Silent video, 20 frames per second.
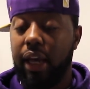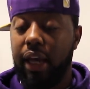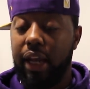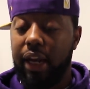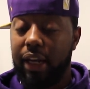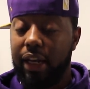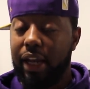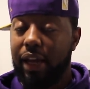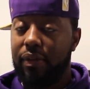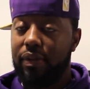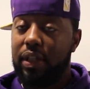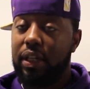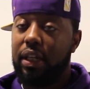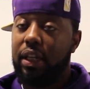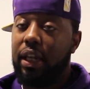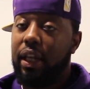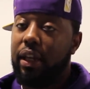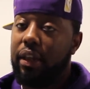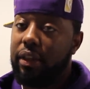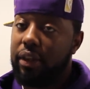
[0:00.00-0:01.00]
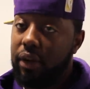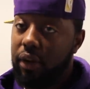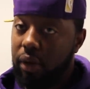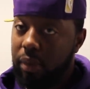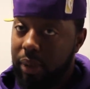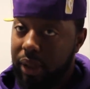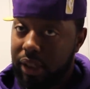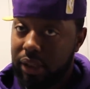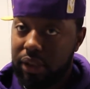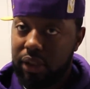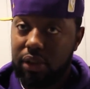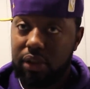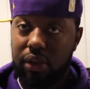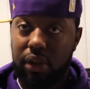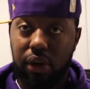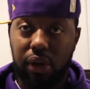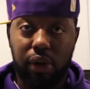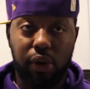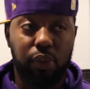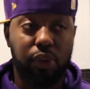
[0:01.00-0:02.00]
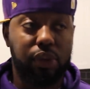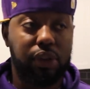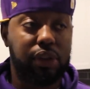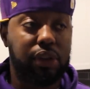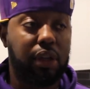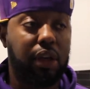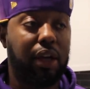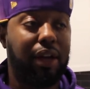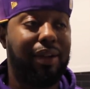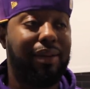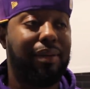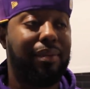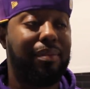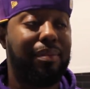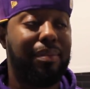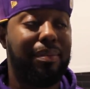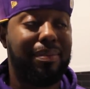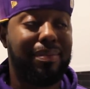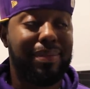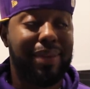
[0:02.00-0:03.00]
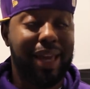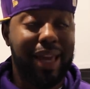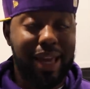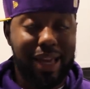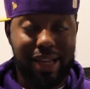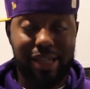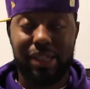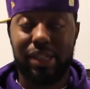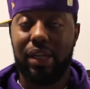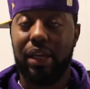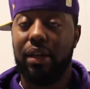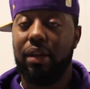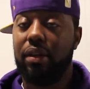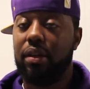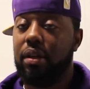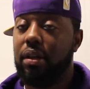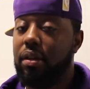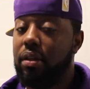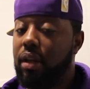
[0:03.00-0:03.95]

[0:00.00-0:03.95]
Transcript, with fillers: and I gave DNA a third because his third was amazing.